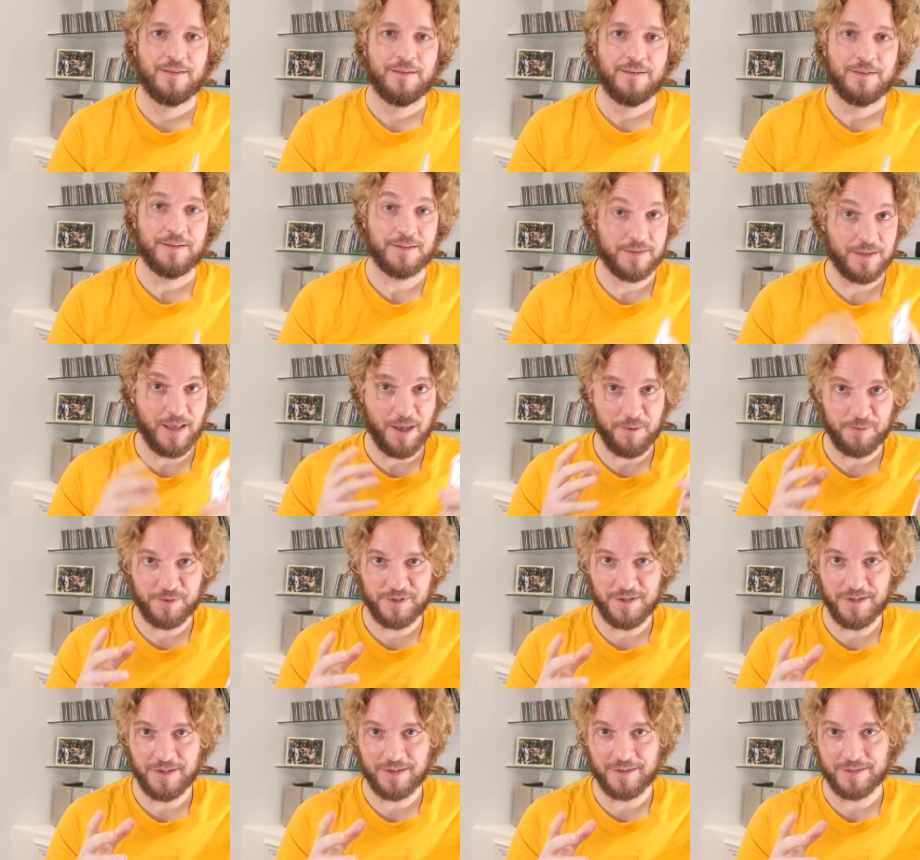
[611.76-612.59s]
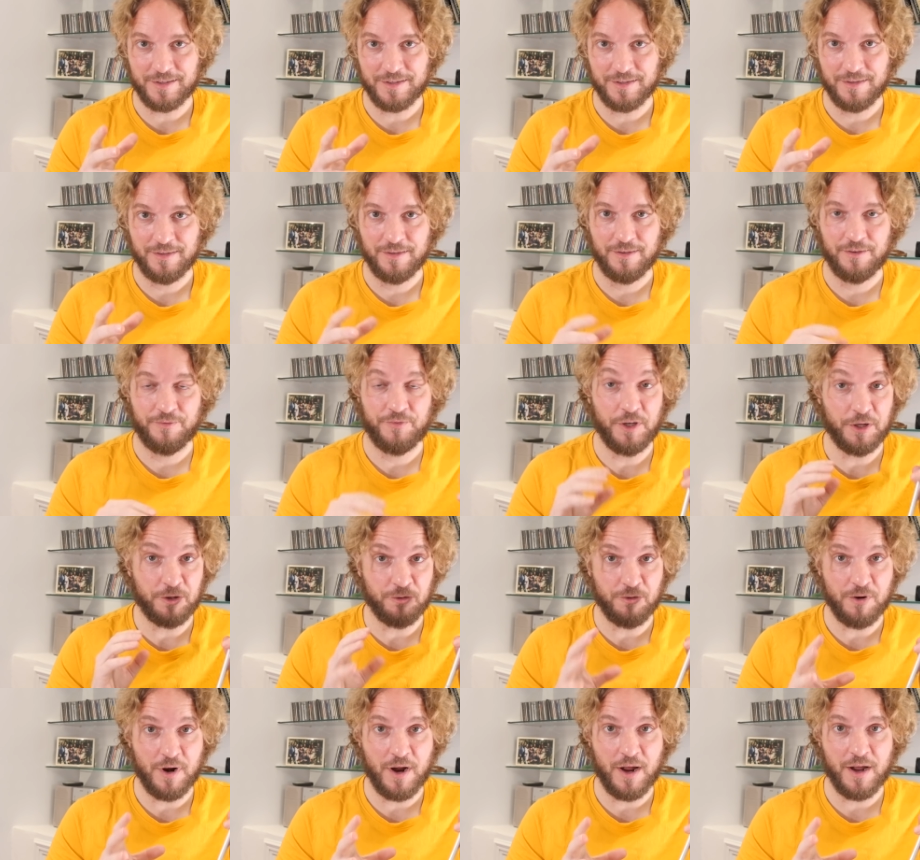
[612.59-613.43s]
Step six,
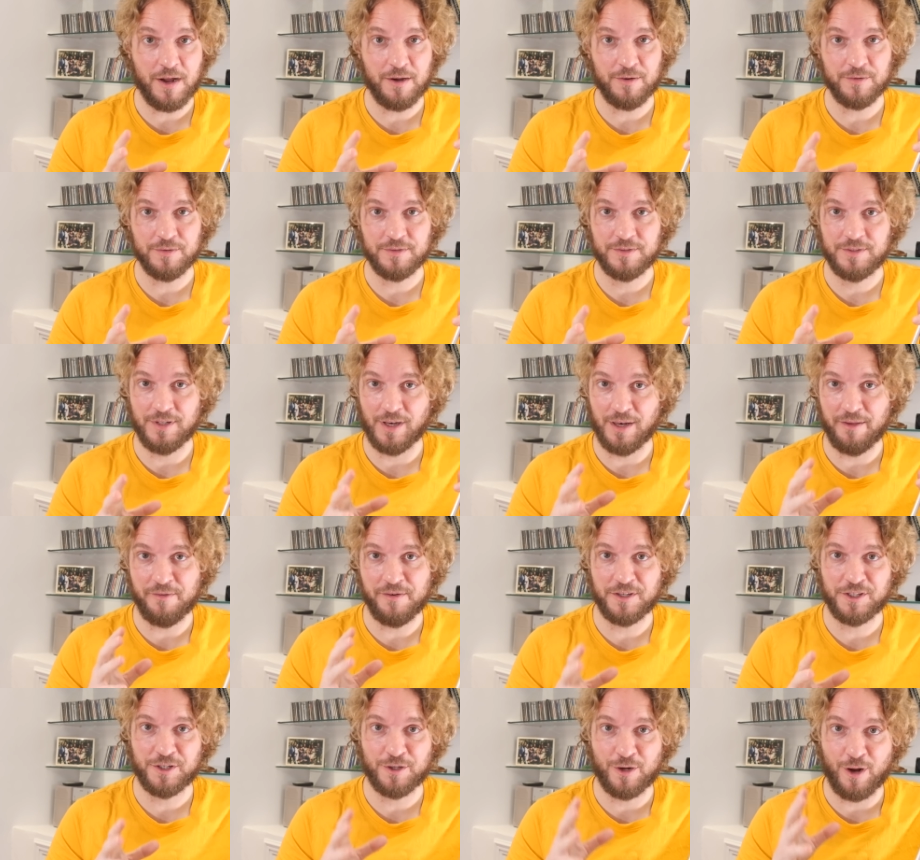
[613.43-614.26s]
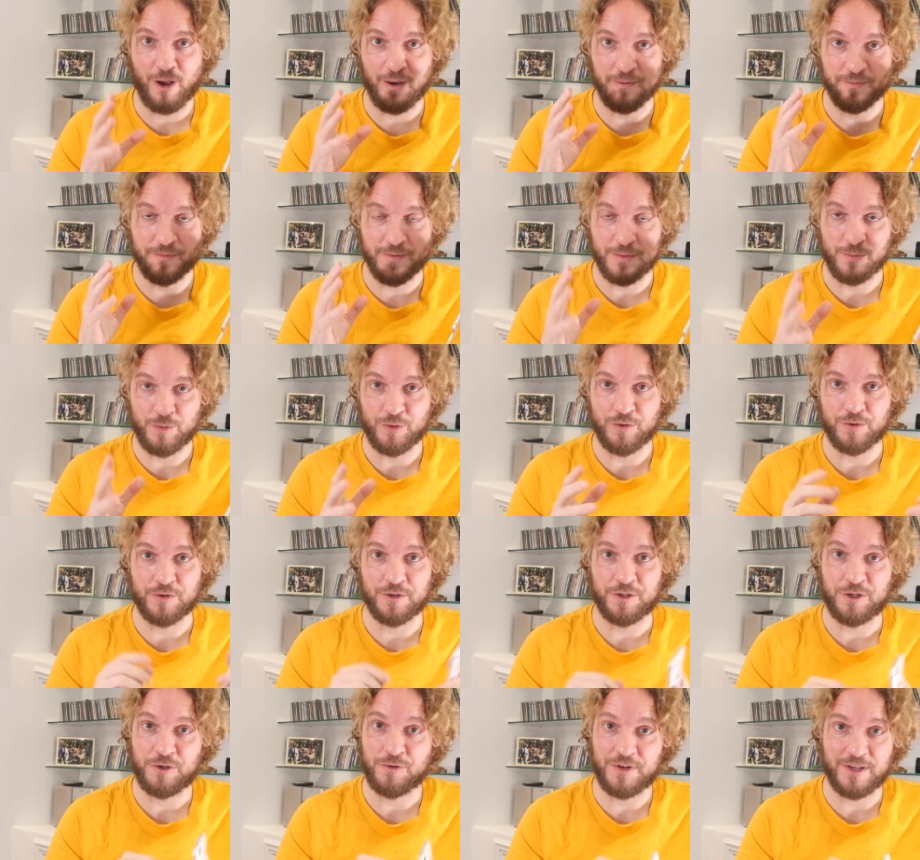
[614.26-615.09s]
figure out the elevation of the
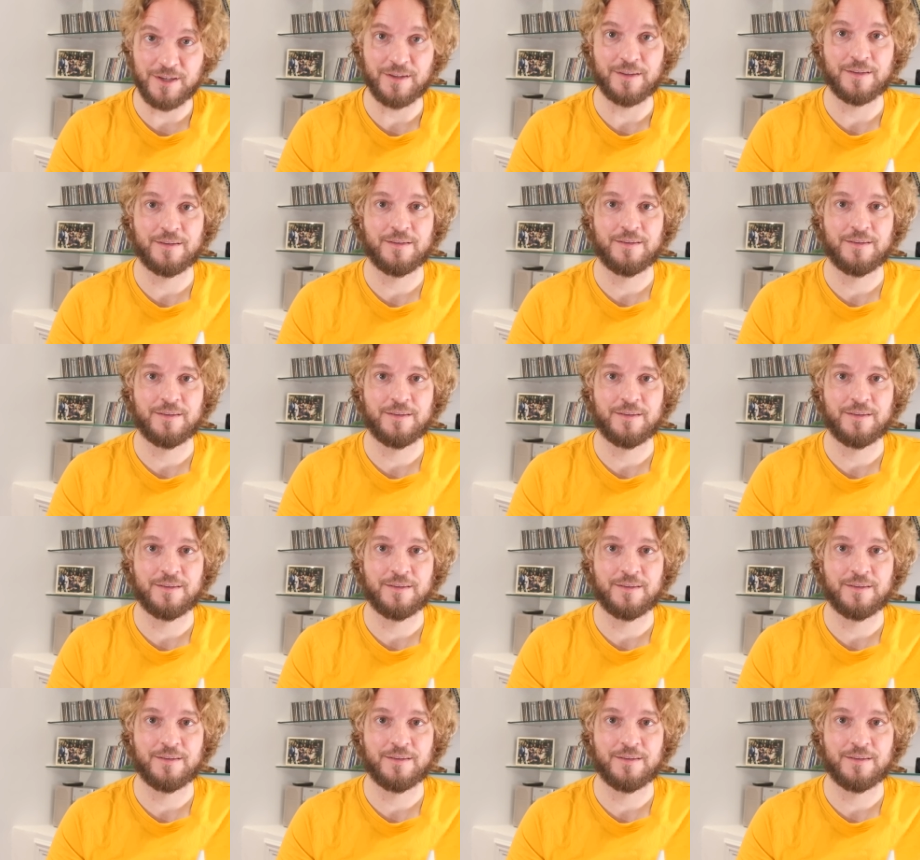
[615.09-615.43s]
moon you need.